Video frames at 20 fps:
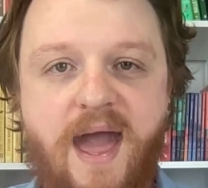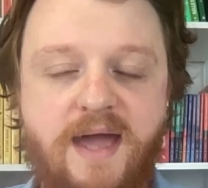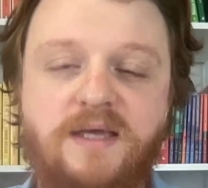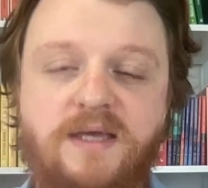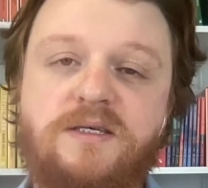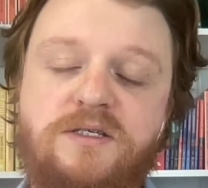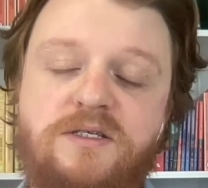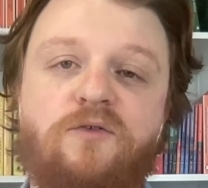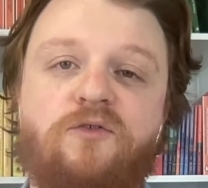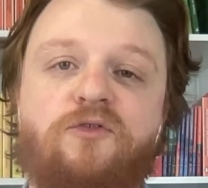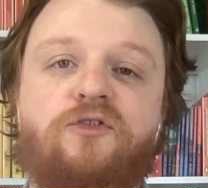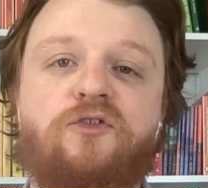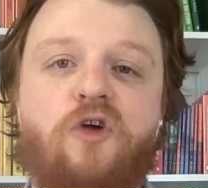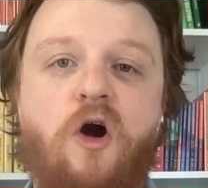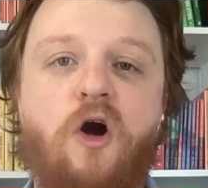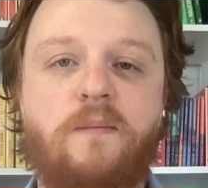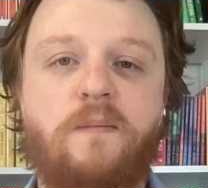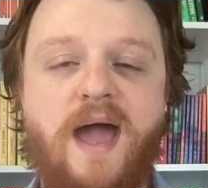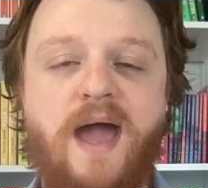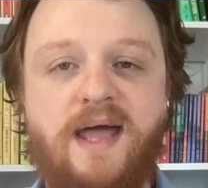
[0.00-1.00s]
eggs
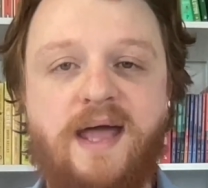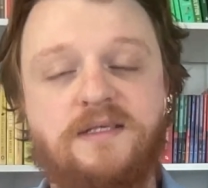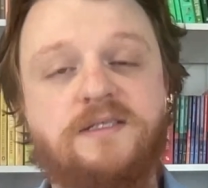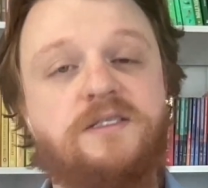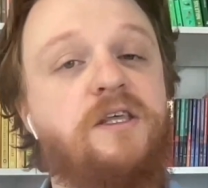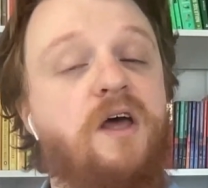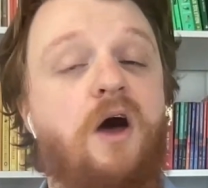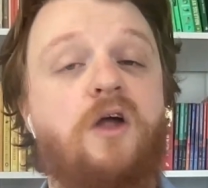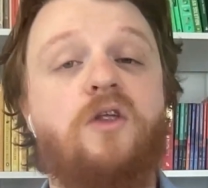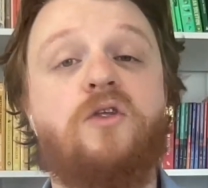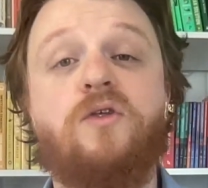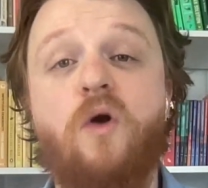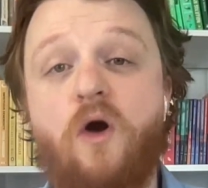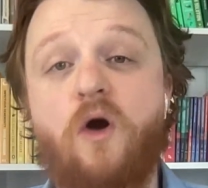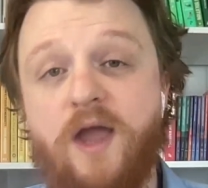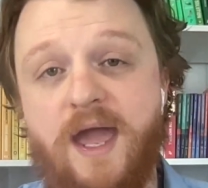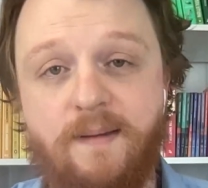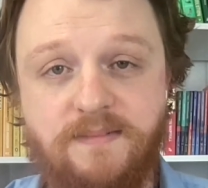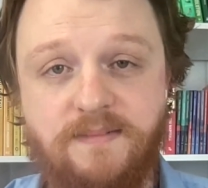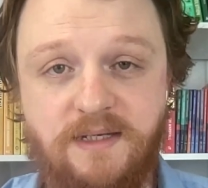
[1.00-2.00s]
from hens that are
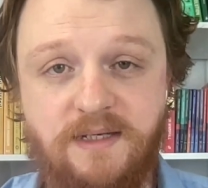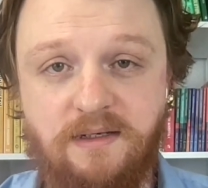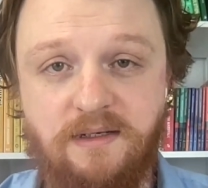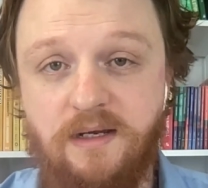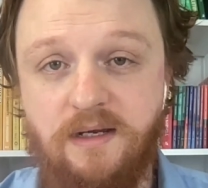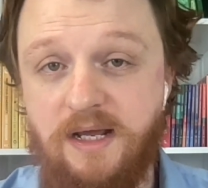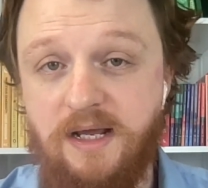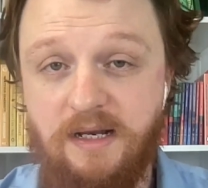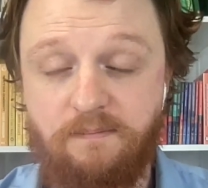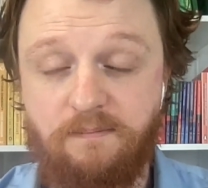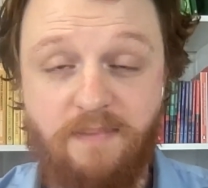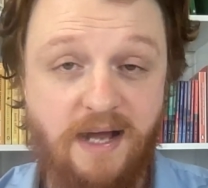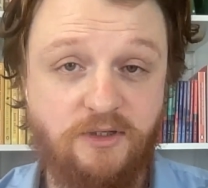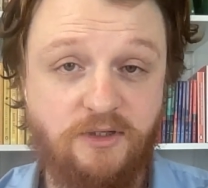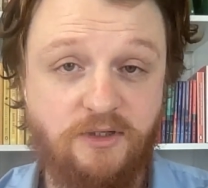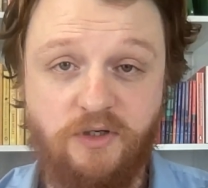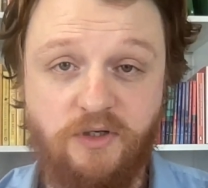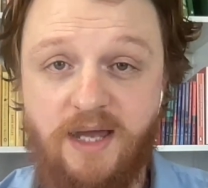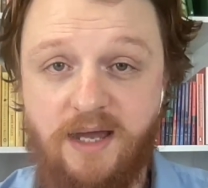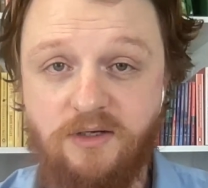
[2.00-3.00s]
not kept in
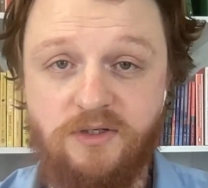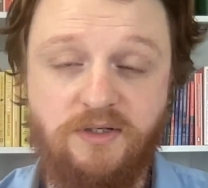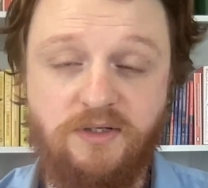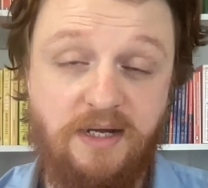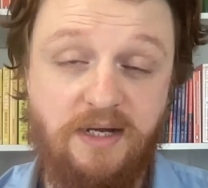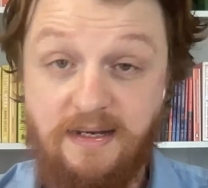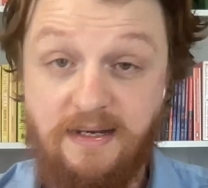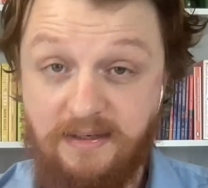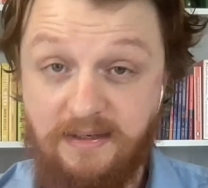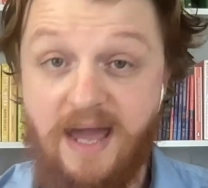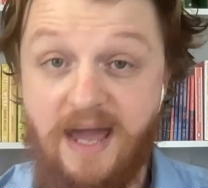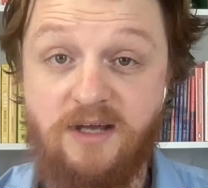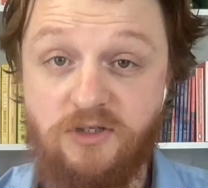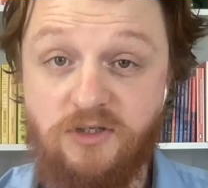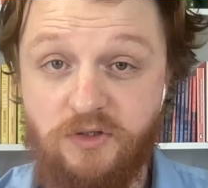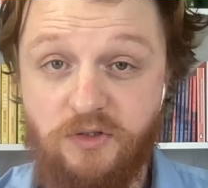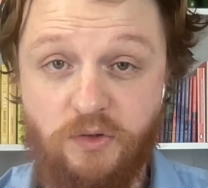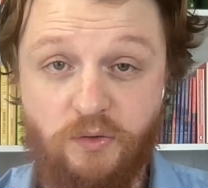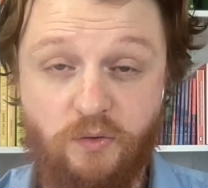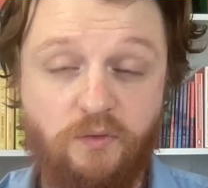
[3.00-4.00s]
battery cages, in
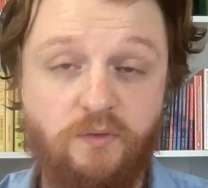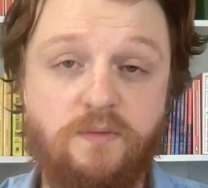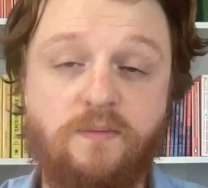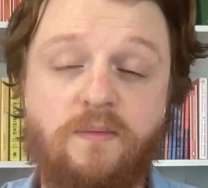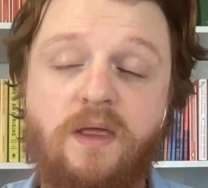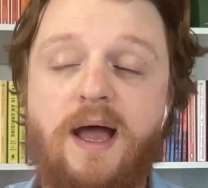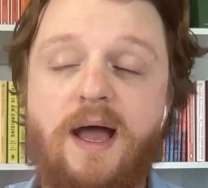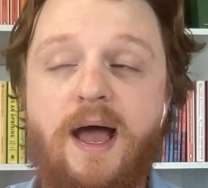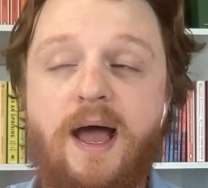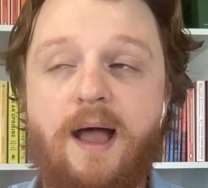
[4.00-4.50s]
cages at all.